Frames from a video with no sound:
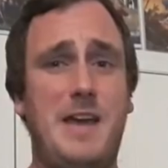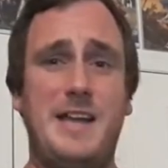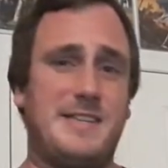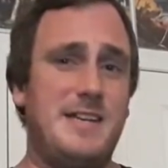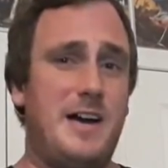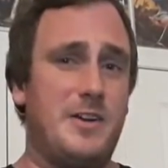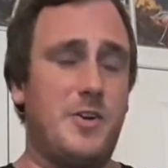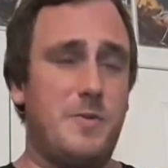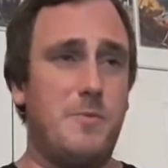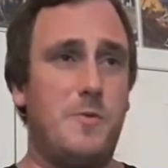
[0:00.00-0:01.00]
it's not a
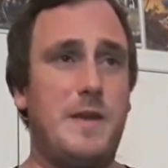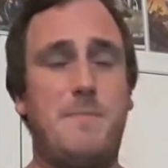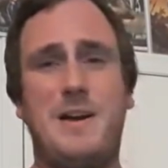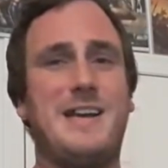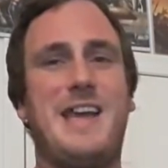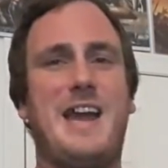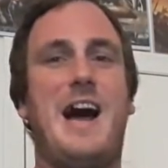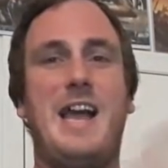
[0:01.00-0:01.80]
good movie, but again,